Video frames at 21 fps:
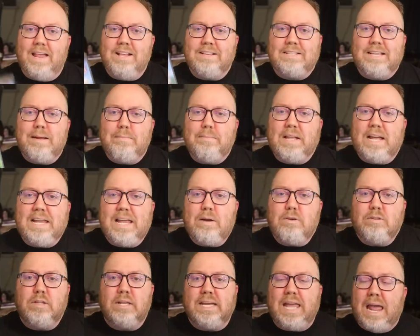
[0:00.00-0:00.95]
And it seemed like it
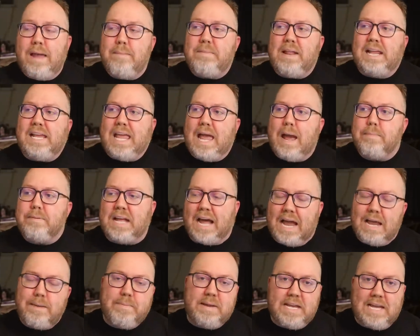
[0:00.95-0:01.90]
was the game that I kept
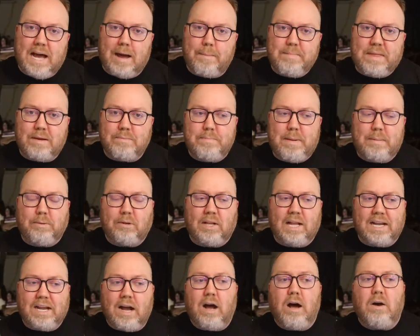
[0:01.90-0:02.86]
hyping up that people are
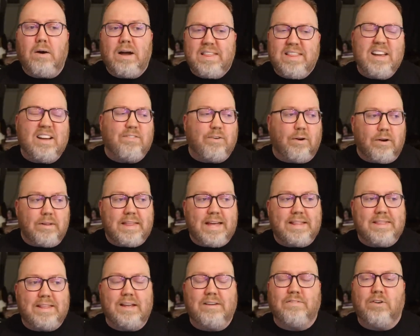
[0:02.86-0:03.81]
like, oh, I think I've heard of
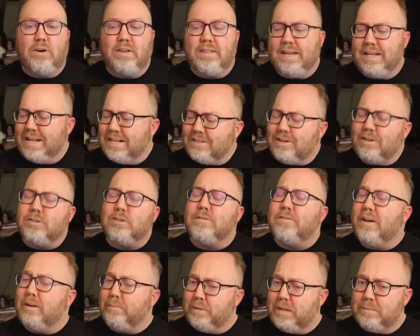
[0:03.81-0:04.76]
that, I think I've heard of that. It's also
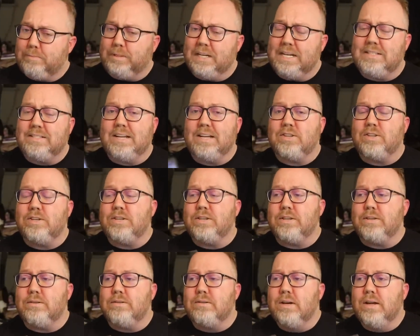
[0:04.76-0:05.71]
available on PlayStation
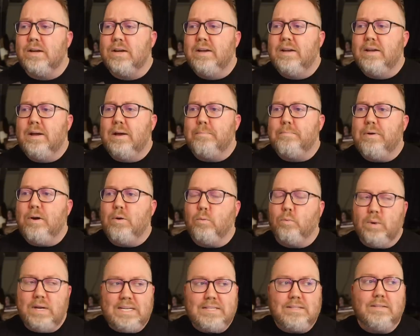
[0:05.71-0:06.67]
2.
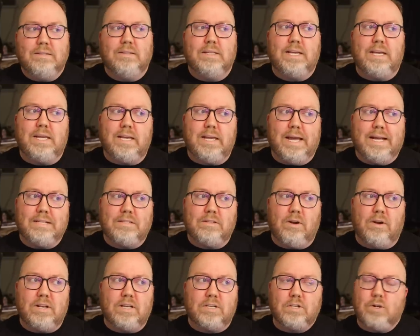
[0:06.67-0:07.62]
But recently, it
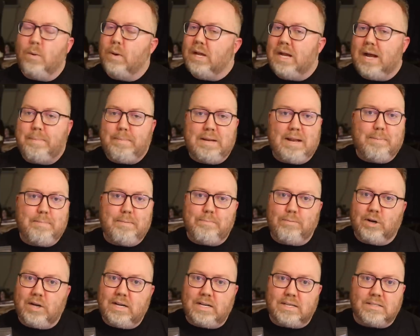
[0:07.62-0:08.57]
started just going up and up in
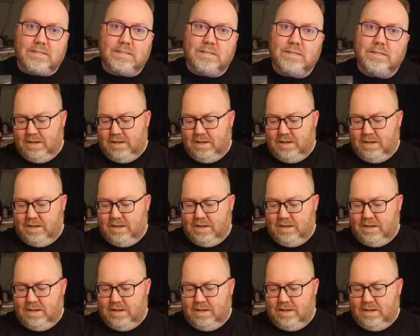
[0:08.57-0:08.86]
price.